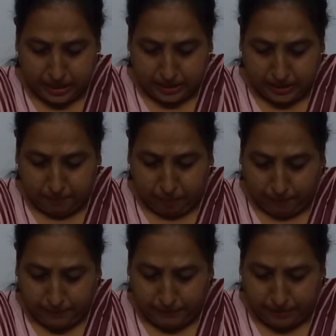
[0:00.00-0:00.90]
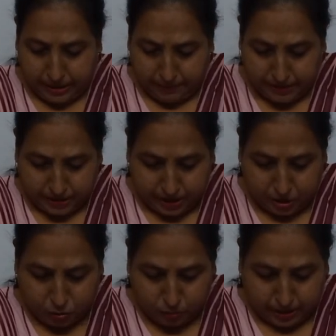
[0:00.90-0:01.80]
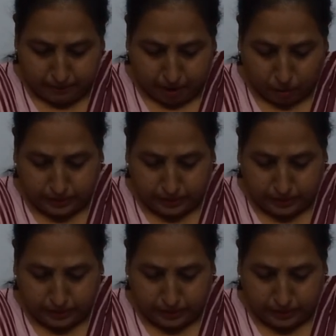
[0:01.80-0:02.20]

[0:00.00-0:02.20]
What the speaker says: they pop the vitamins into their mouth